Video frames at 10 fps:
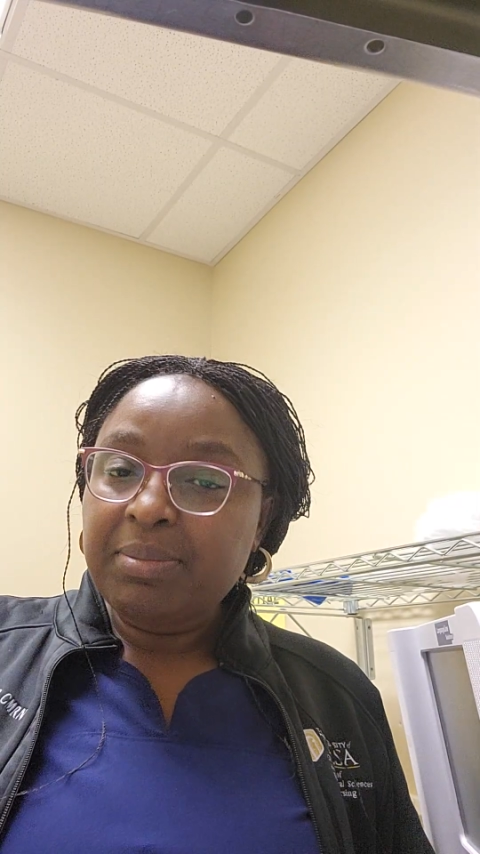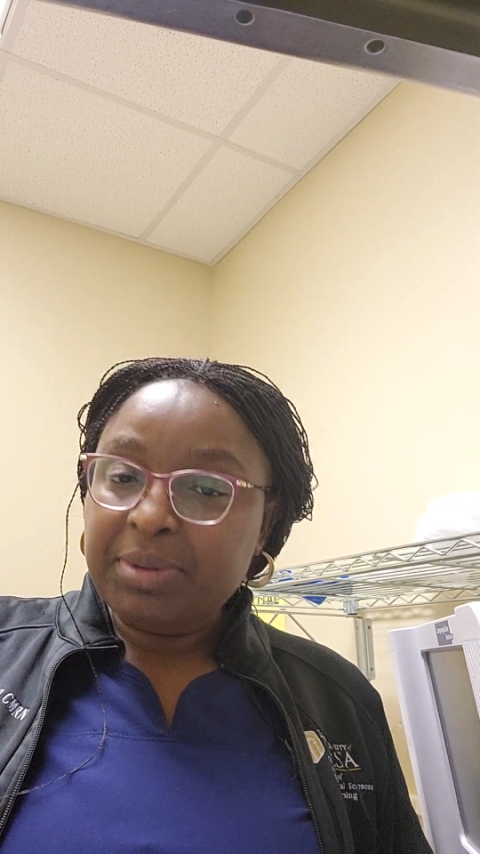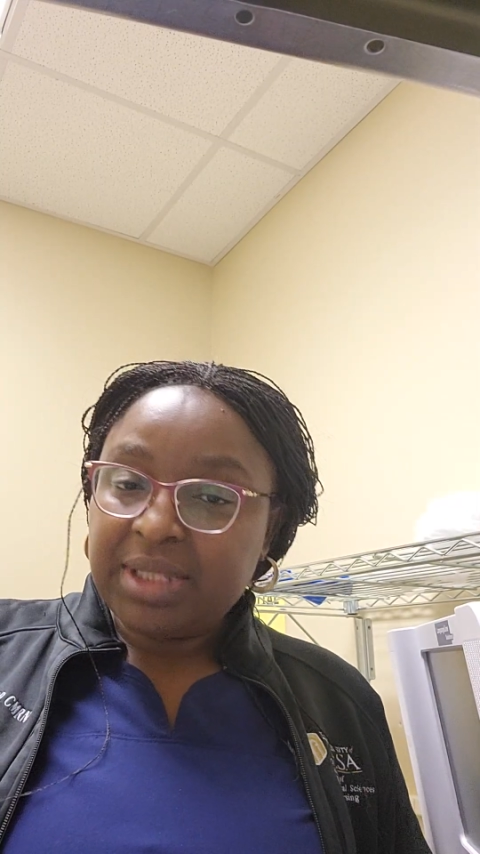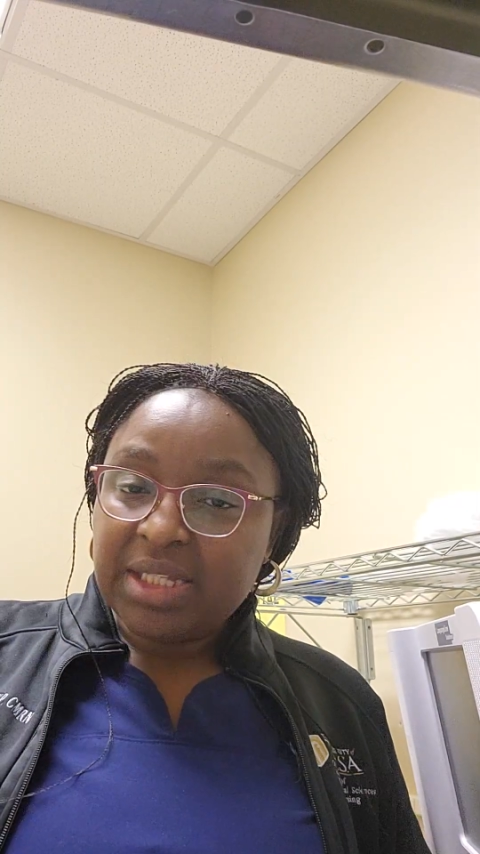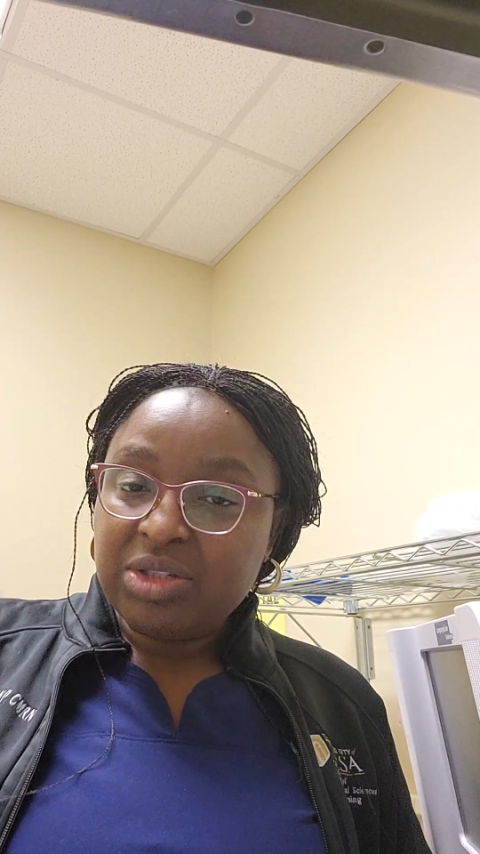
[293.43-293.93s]

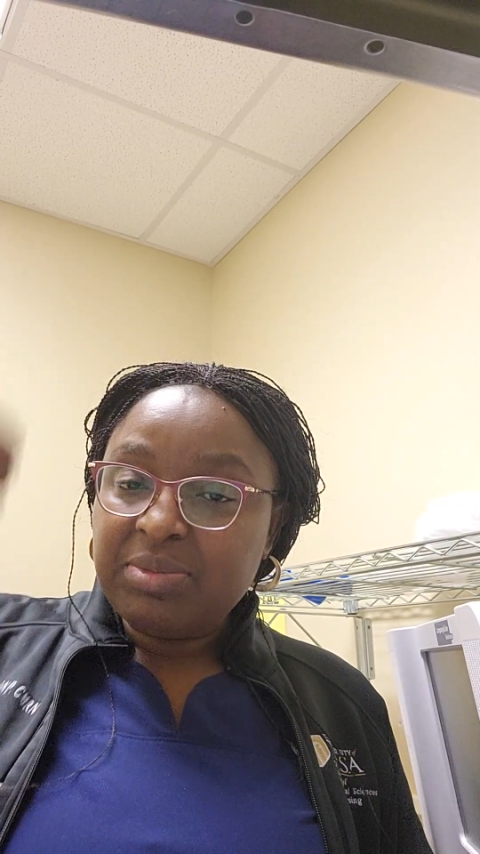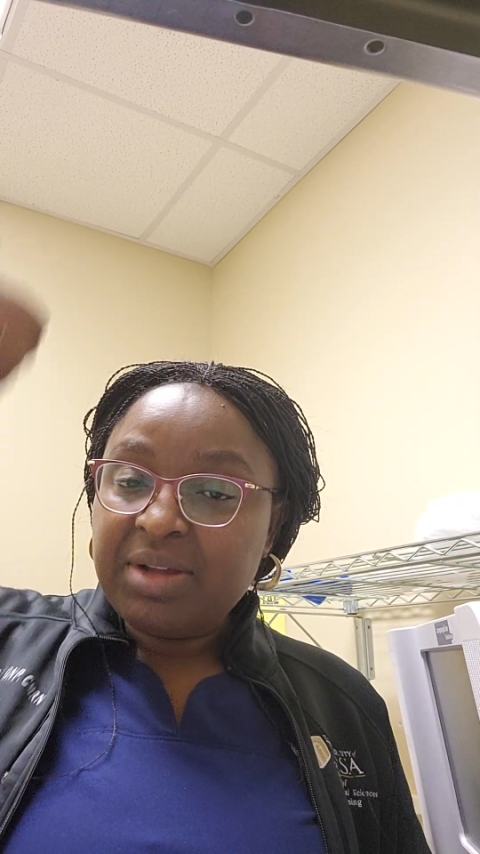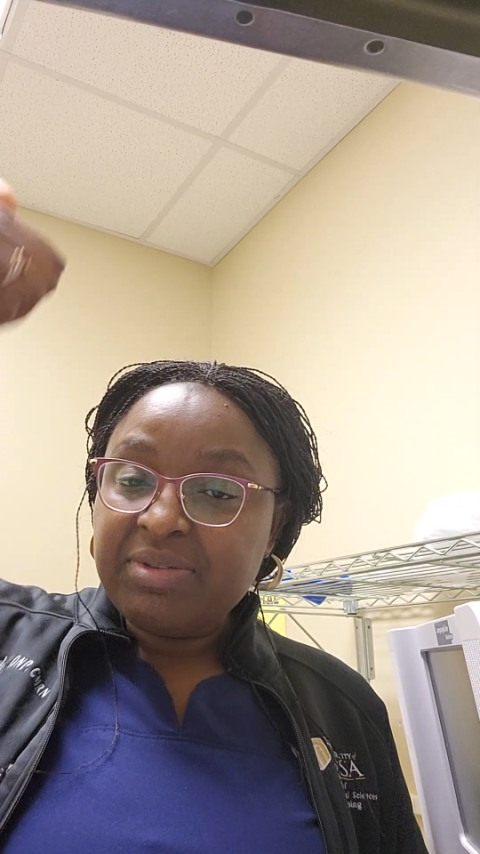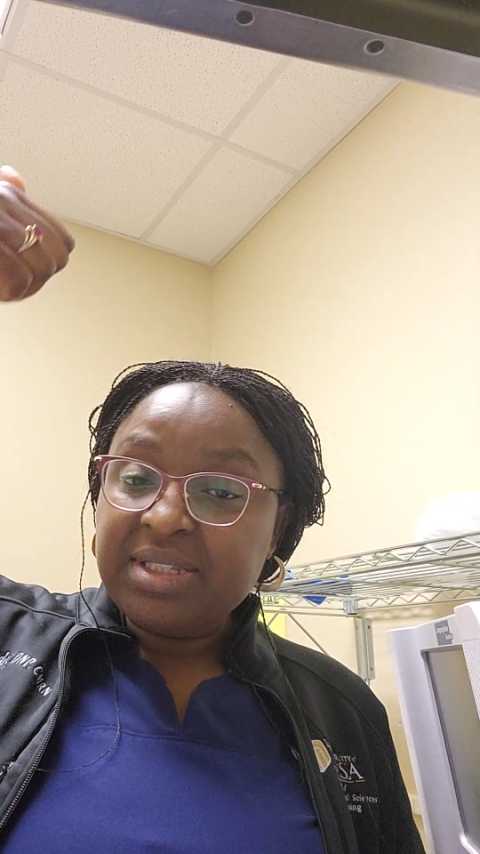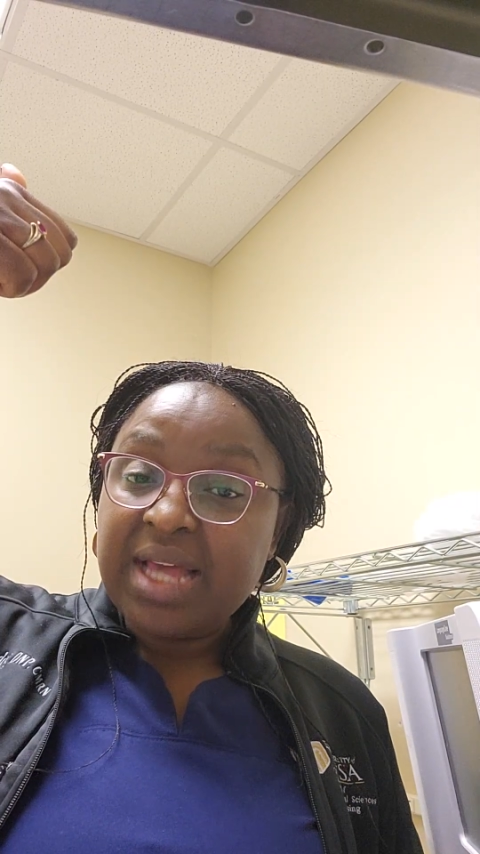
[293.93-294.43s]
potassium
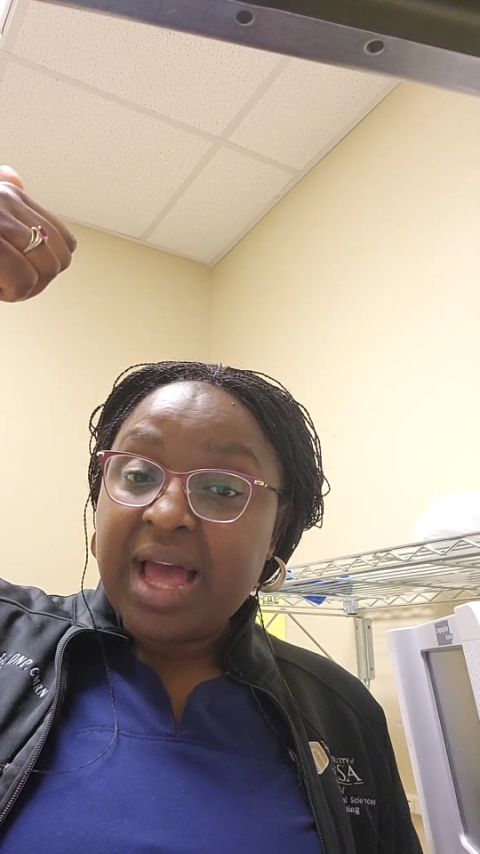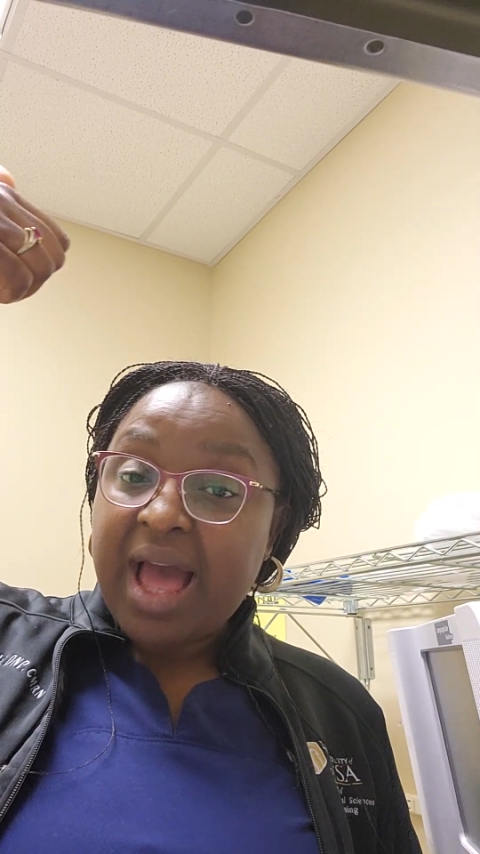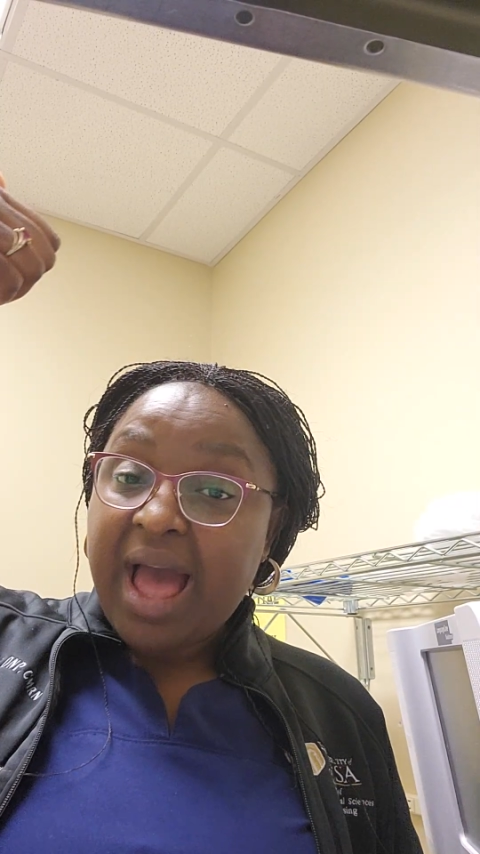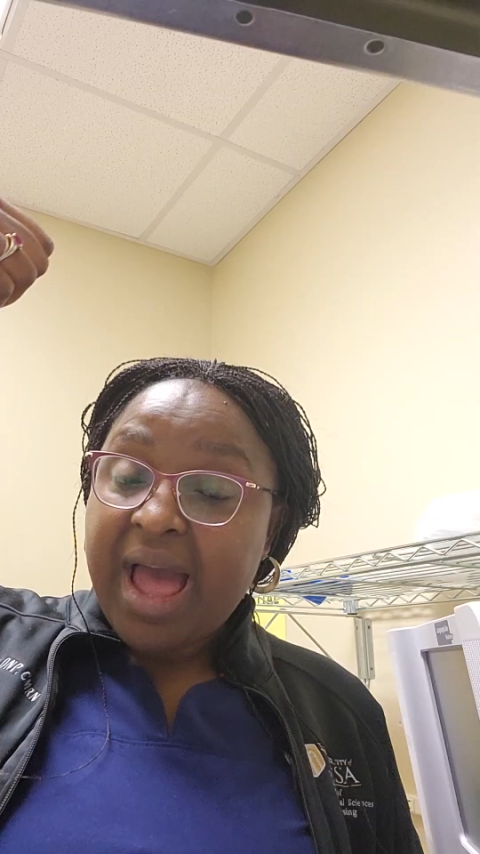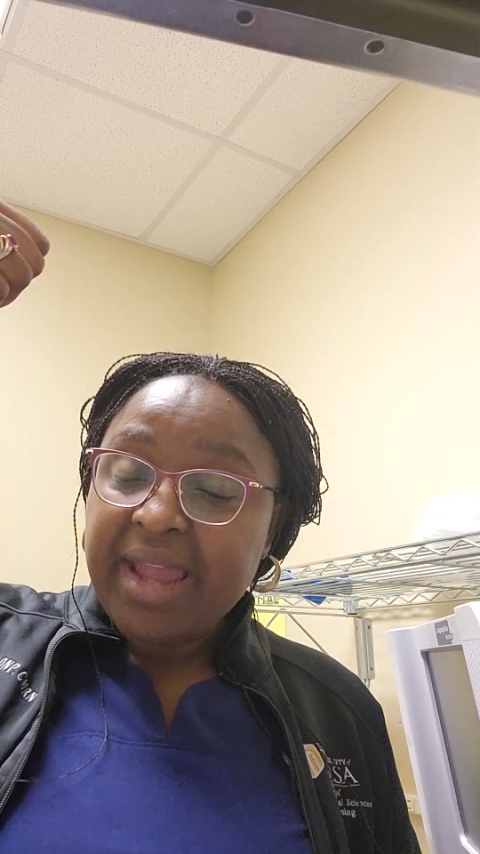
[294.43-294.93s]
levels are
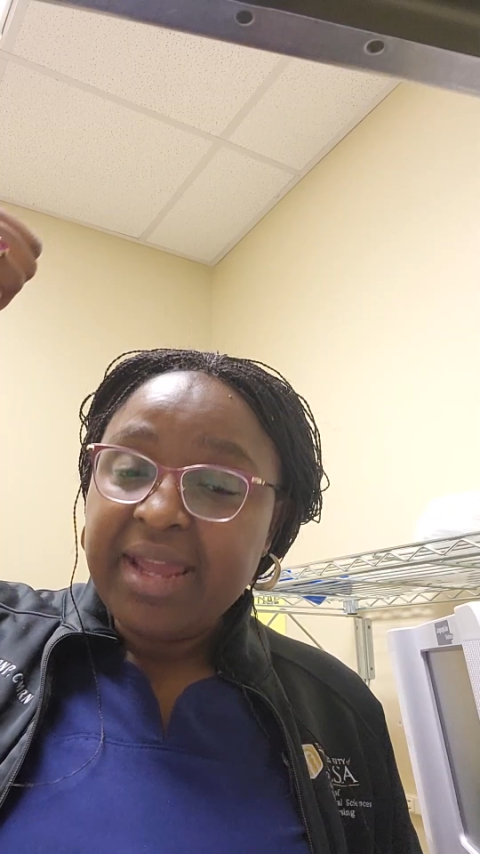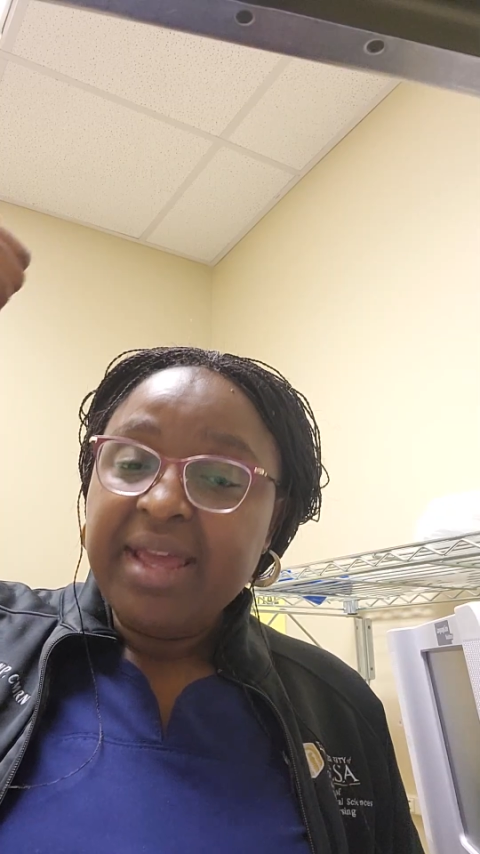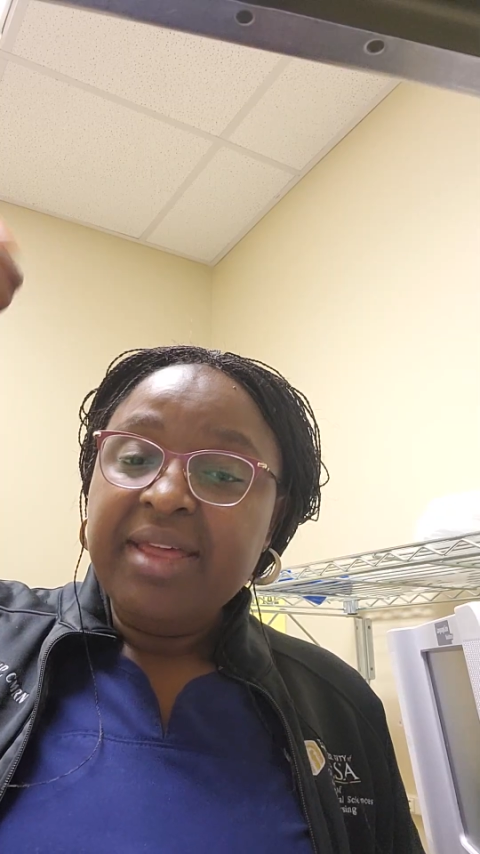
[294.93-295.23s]
high,